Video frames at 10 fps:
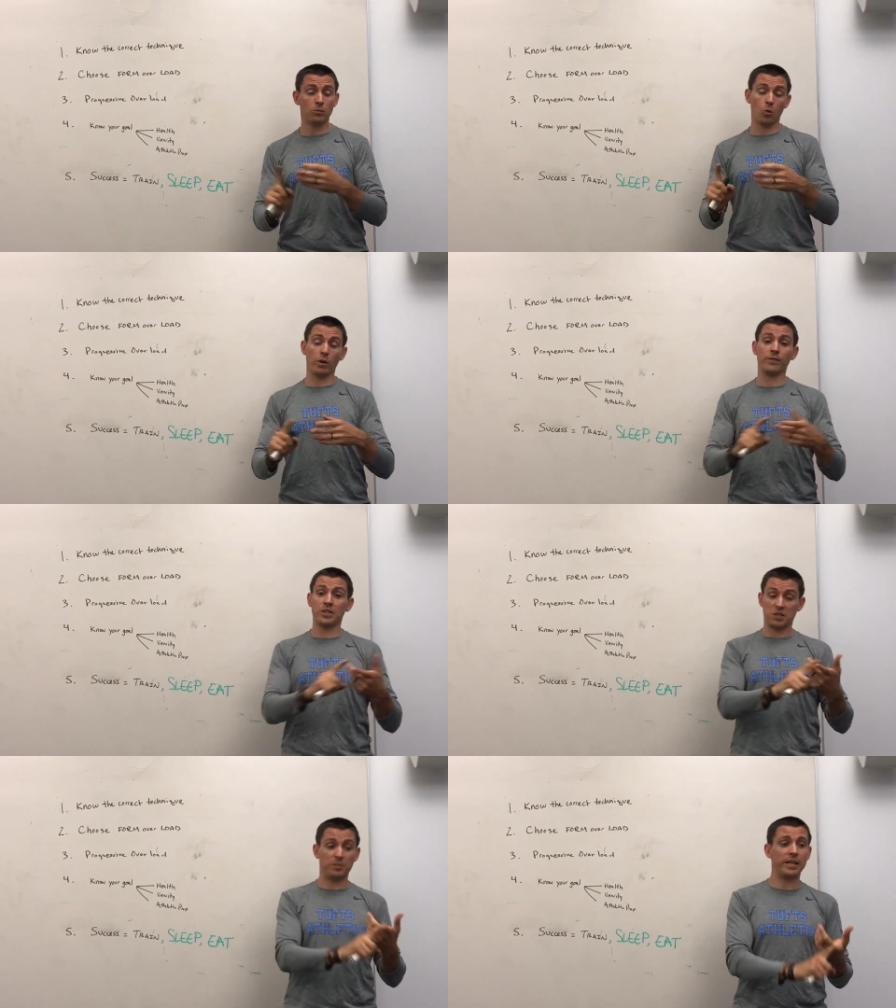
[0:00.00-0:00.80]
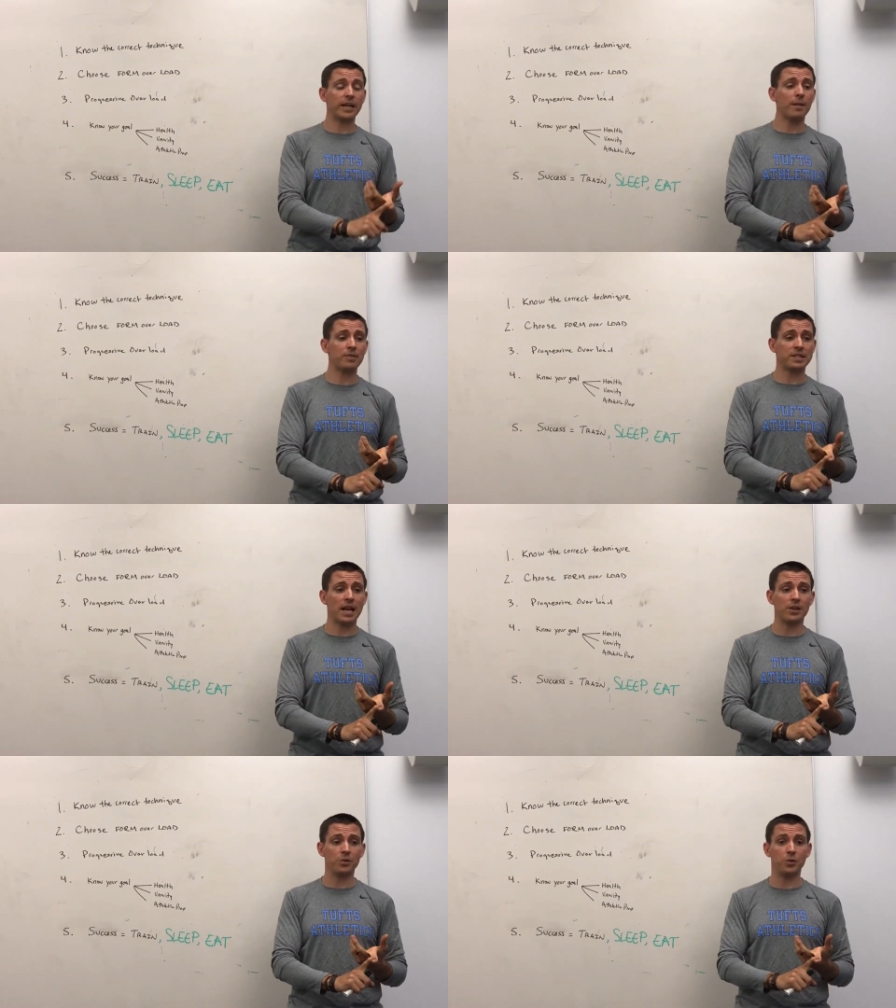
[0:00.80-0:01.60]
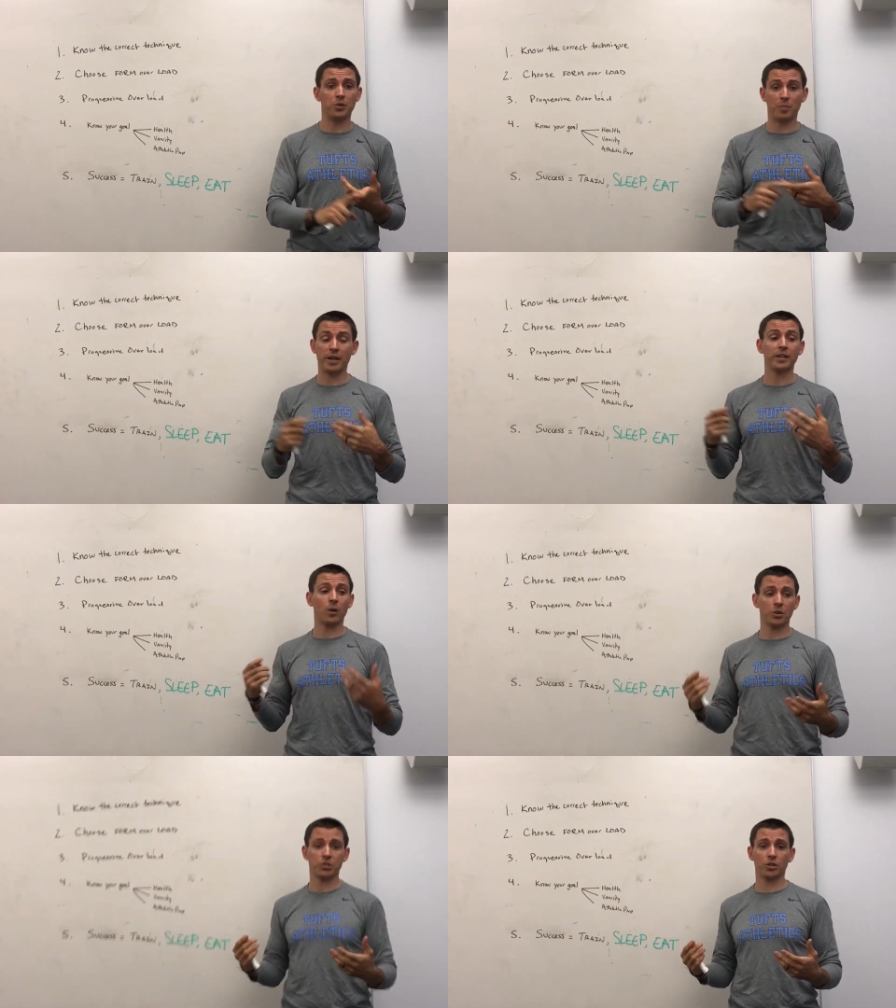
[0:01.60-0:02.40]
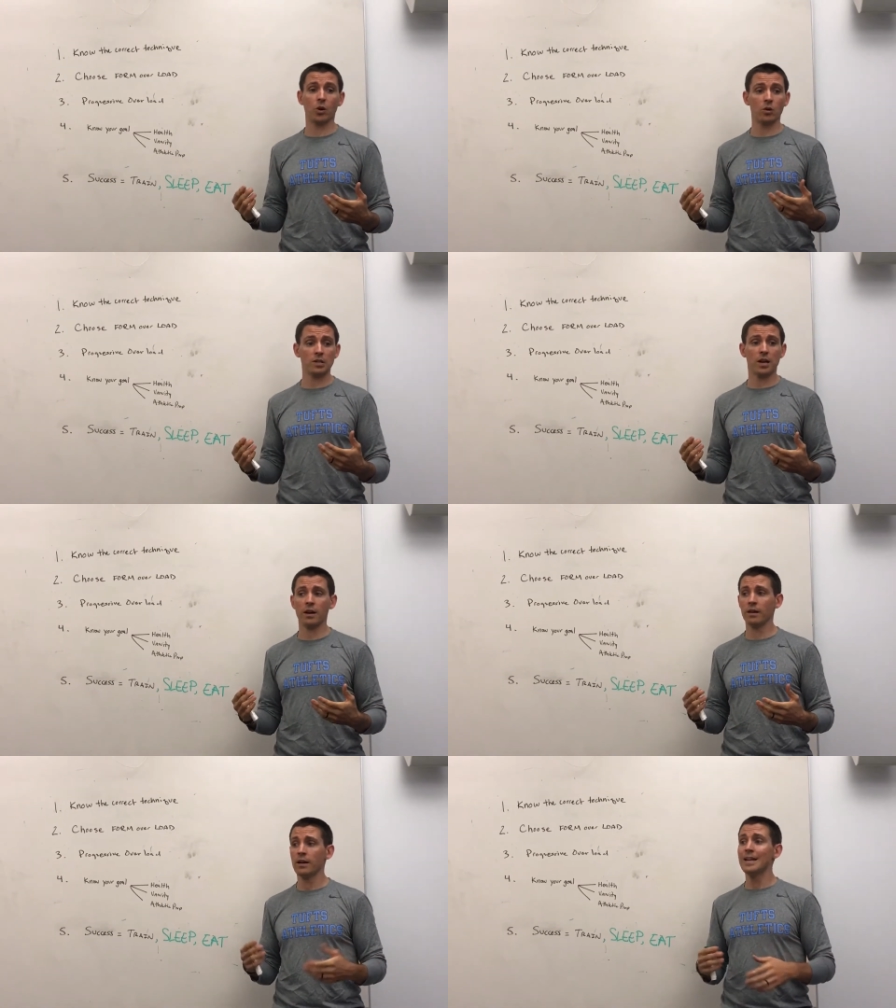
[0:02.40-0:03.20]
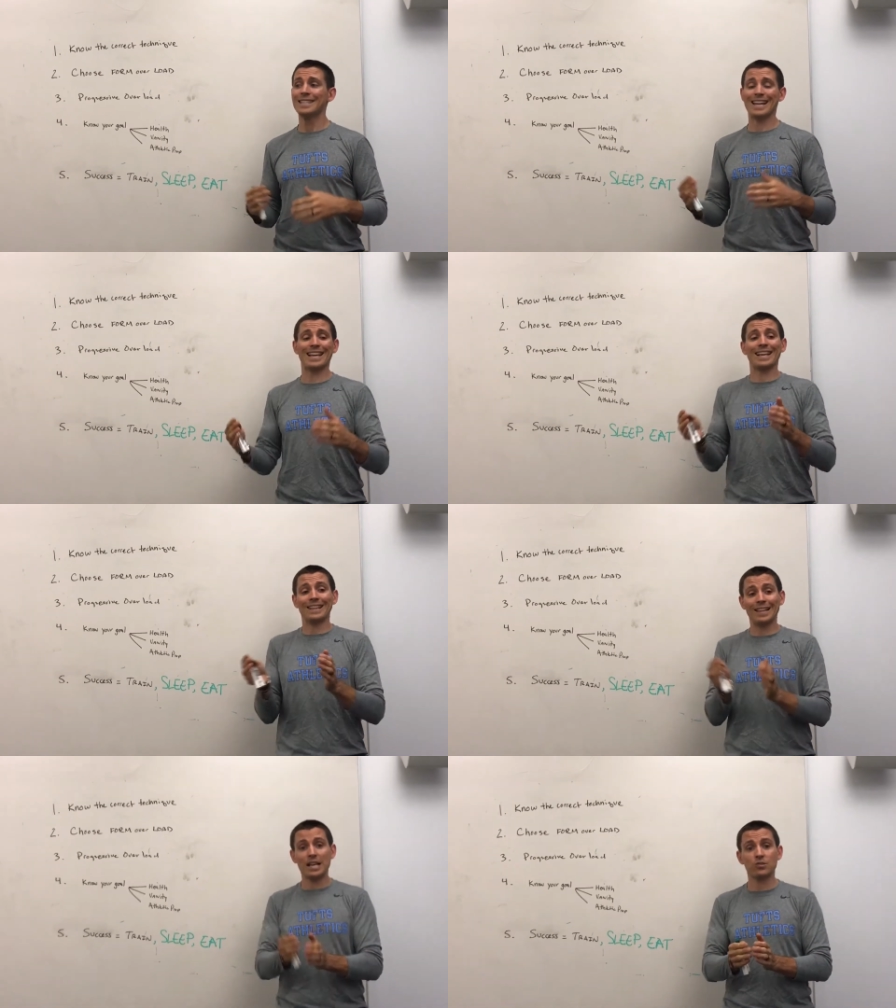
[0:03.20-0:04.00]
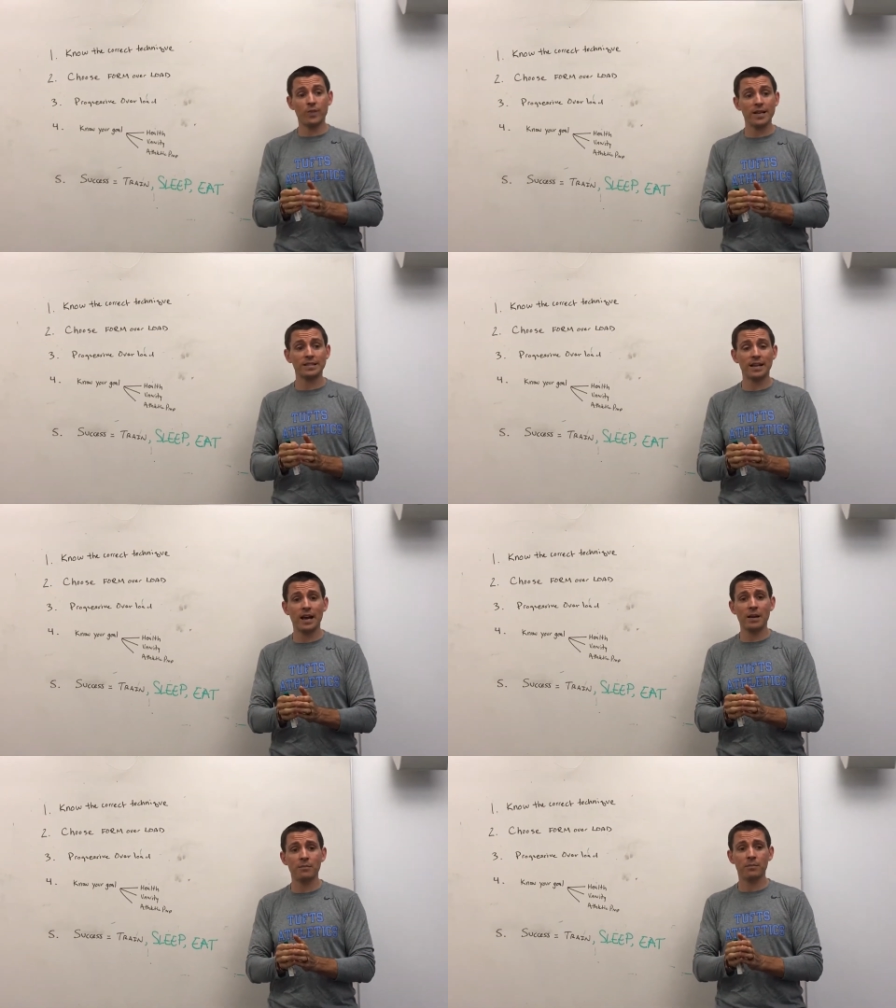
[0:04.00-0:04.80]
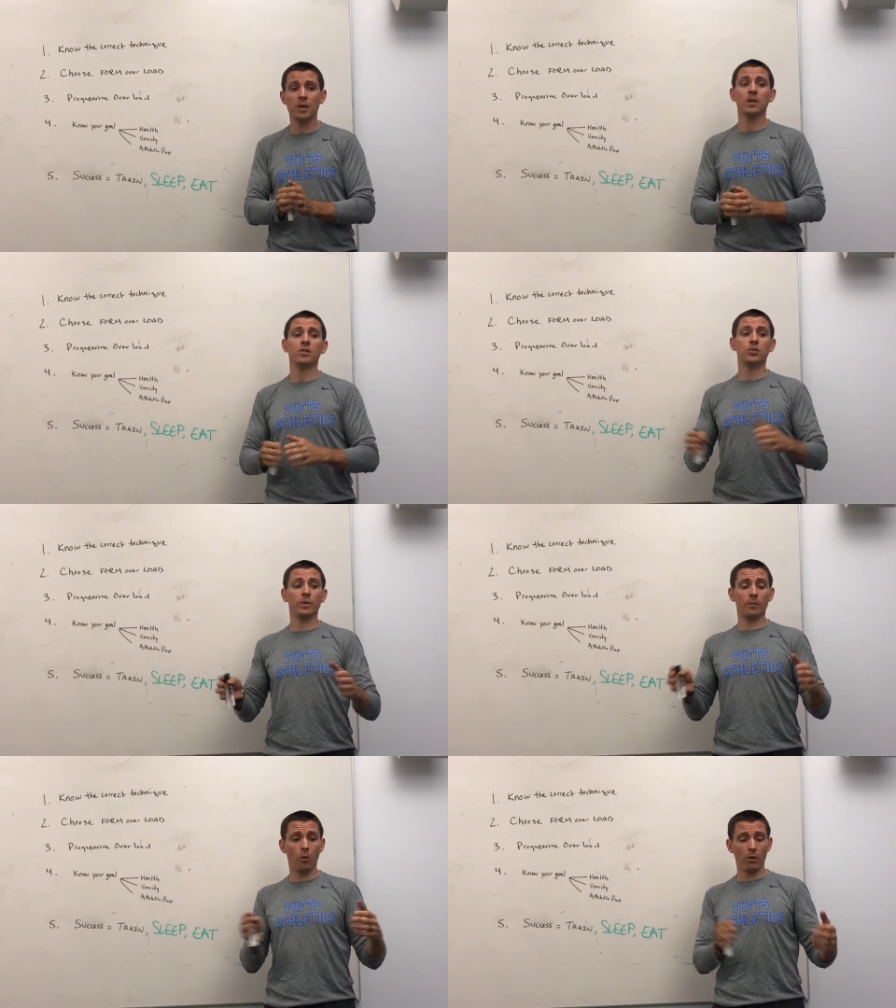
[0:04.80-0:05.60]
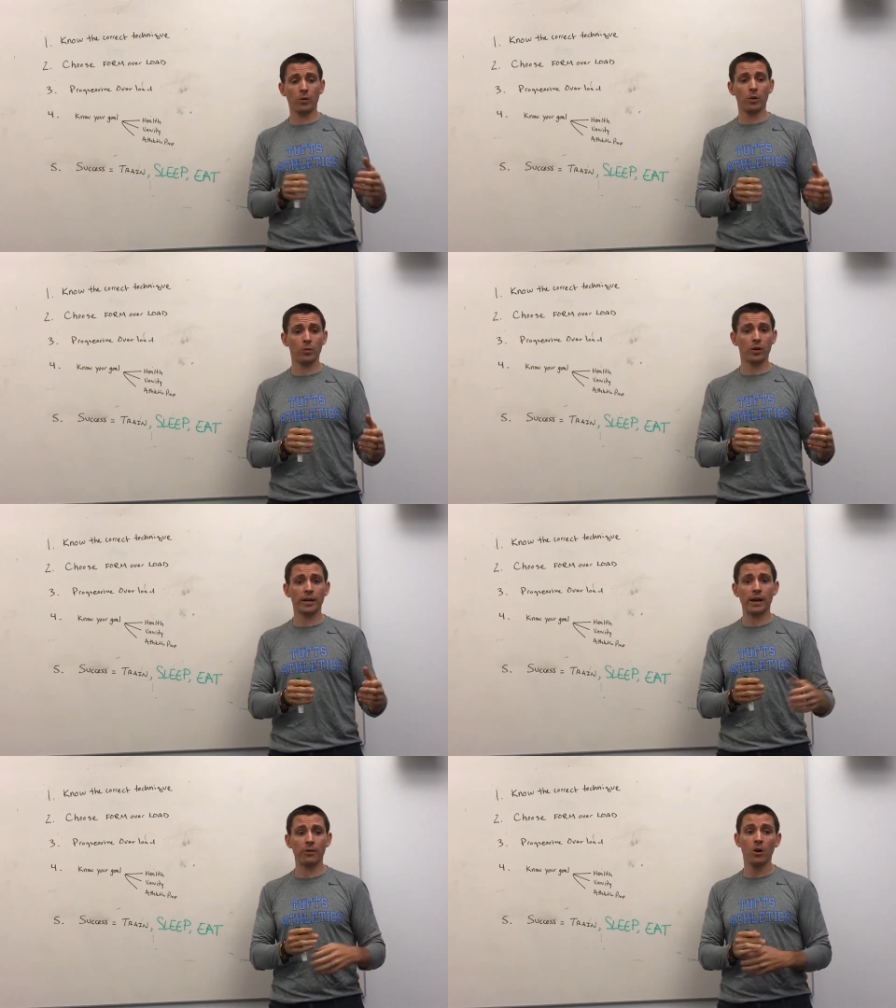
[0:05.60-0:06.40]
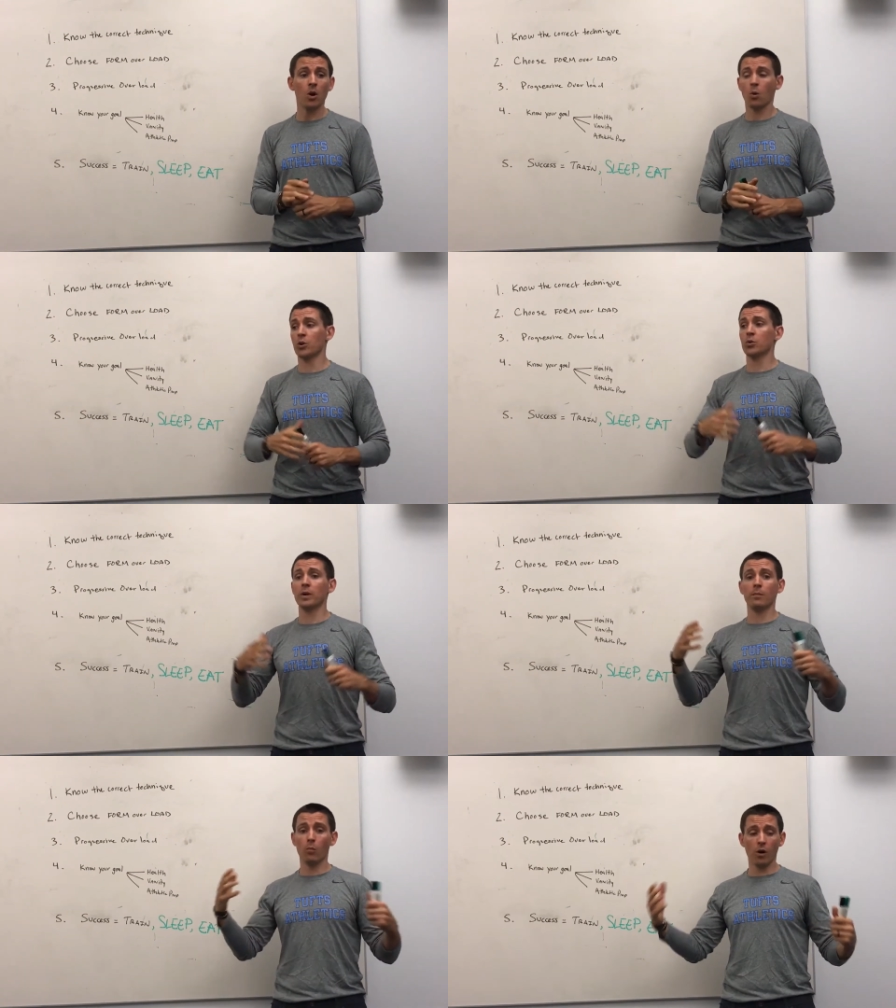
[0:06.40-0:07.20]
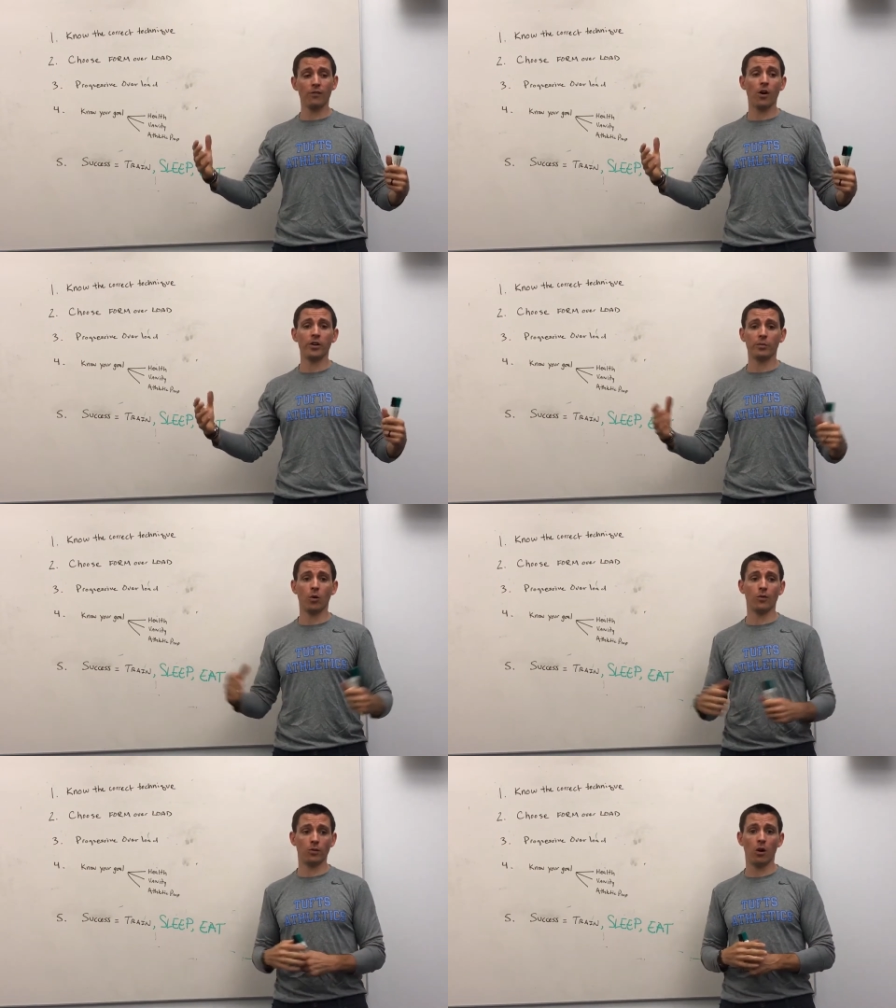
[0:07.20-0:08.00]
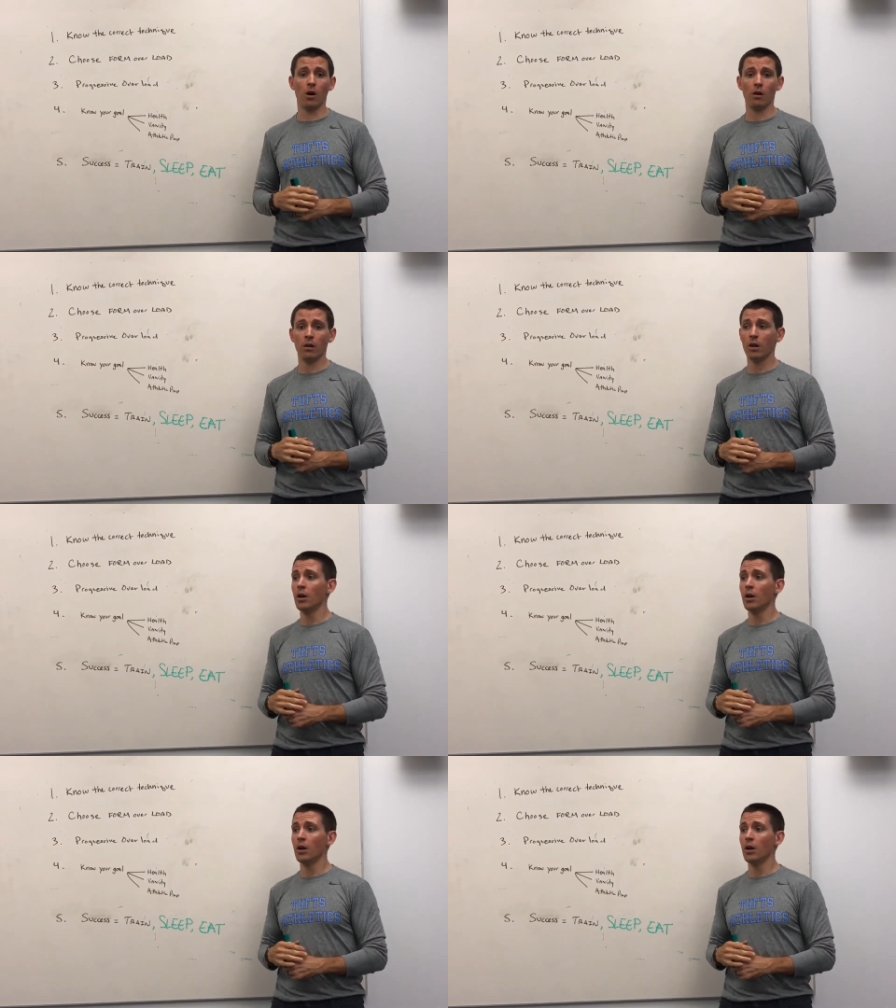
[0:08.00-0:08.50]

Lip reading: or even speeding up the set you do depending on what your goals are, taking less rest time, doing more in one workout, or doing more volume overall.